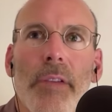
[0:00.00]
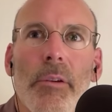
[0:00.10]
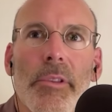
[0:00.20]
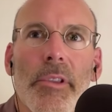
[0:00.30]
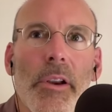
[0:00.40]

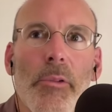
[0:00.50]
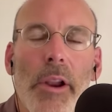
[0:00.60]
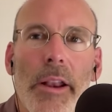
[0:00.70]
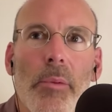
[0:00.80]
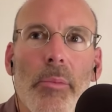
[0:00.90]
with our Eat
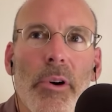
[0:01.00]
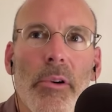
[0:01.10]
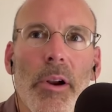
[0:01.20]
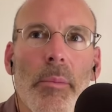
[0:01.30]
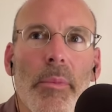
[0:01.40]
Right Now
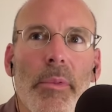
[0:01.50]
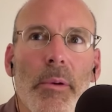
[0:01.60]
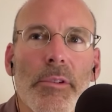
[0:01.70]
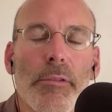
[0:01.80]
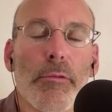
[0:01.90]
program, there
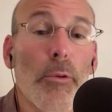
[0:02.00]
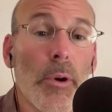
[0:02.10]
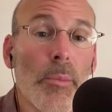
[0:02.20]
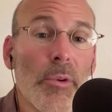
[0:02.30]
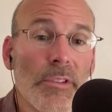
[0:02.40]
was a
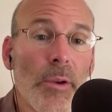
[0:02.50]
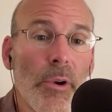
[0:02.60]
40%